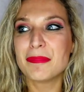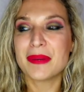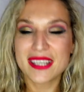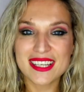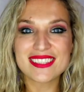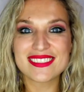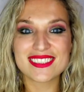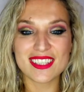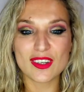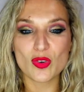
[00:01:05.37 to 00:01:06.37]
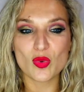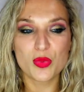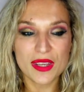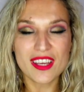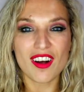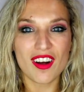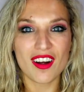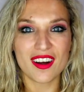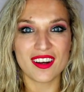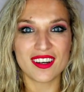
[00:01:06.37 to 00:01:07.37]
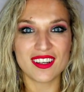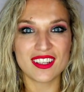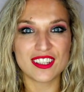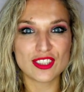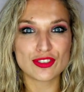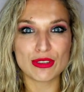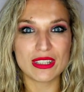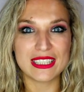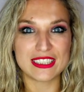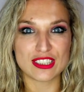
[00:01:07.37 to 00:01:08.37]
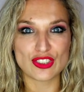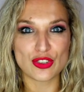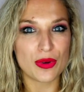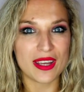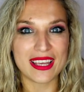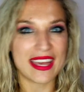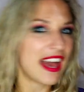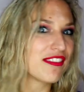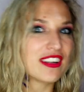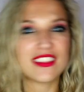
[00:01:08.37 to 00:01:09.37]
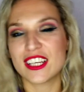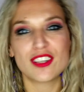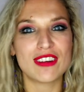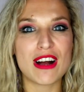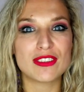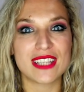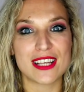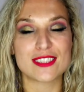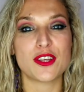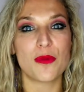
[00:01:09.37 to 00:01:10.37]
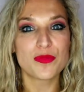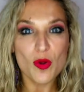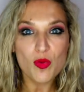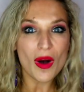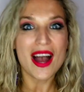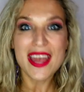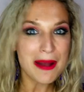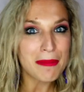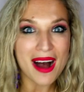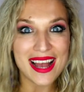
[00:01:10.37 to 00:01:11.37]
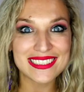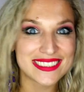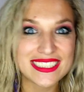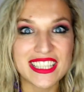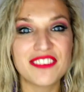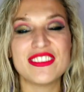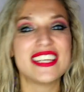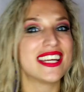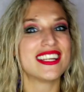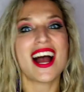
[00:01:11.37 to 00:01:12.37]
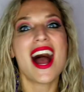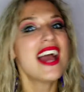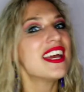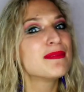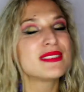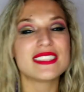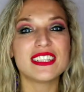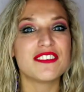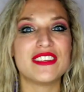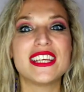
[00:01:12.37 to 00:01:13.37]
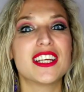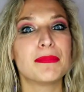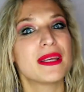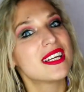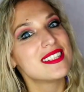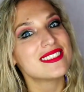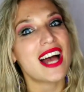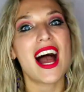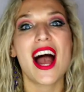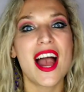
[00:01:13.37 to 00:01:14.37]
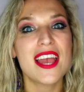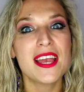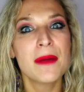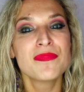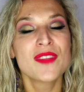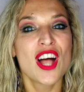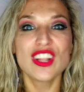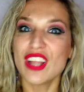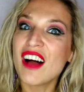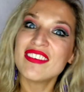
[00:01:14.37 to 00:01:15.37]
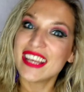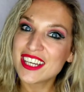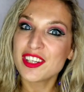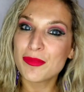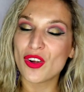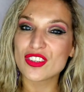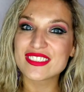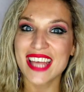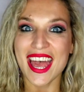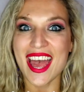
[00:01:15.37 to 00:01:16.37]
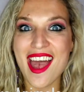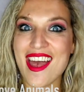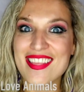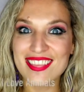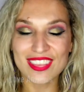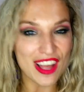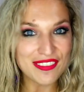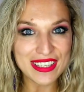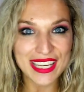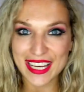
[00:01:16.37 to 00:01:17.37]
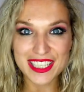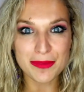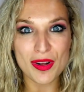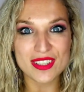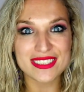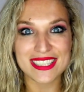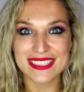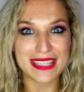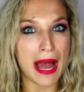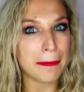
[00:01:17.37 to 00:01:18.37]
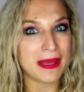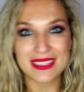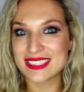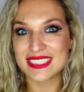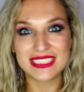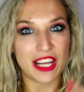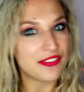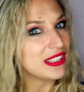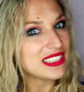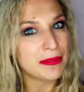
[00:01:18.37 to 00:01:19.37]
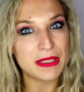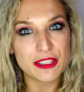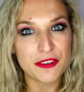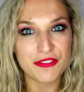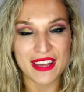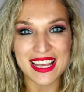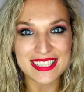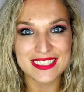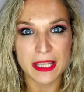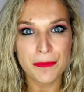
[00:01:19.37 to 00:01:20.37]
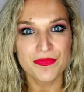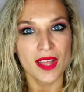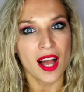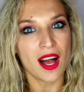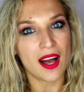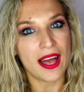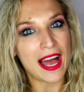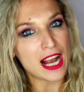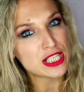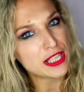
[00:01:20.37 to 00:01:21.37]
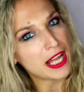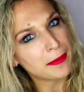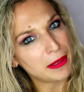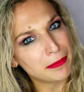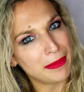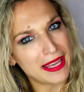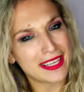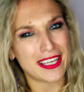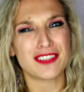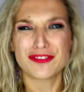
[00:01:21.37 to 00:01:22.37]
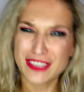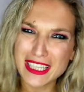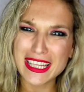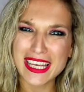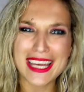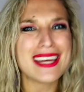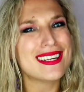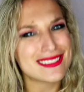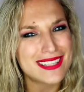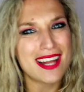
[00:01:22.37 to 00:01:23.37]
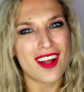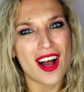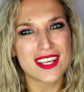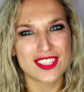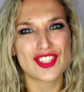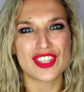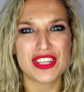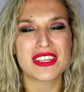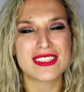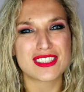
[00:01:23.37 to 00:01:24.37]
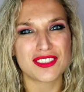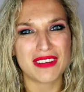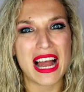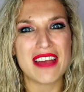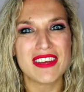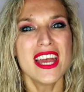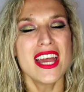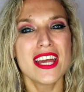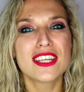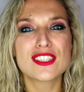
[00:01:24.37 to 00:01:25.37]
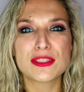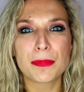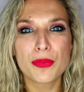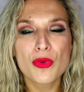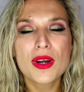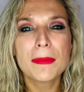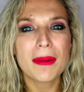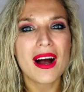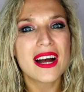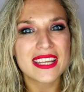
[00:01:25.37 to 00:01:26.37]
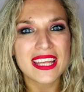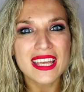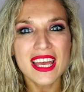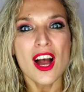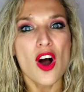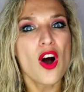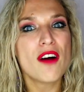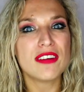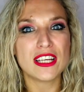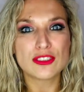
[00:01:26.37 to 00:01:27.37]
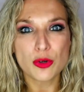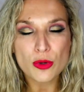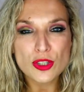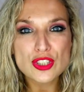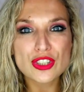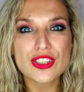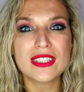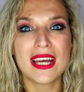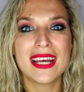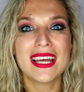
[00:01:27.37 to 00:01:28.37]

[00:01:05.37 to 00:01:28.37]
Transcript: because we are literally destroying everything around us. So why am I still a vegan? I am still a vegan because I love animals, and loving animals does not mean stuffing them in your face. Hashtag butt bacon. Really, it is not oxygen you can survive. It is the poor body of a tortured,